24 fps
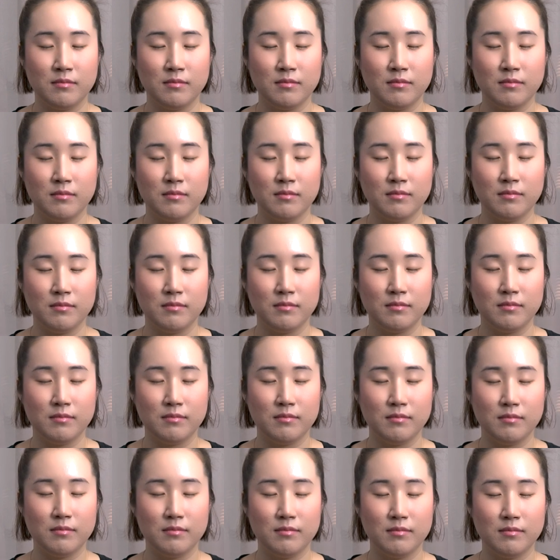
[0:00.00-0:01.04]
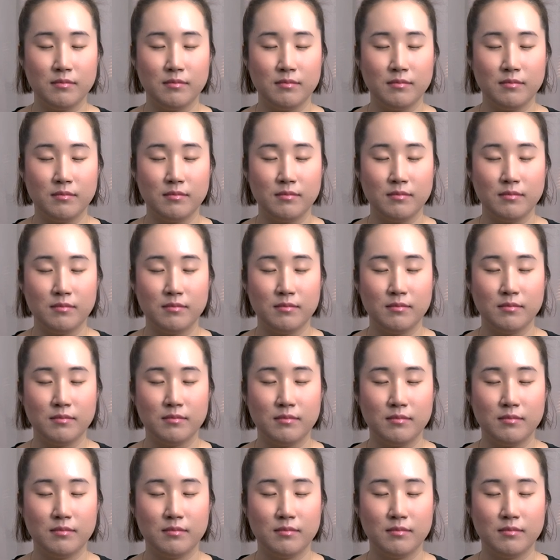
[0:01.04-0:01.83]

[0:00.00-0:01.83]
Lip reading: Nobody speaks.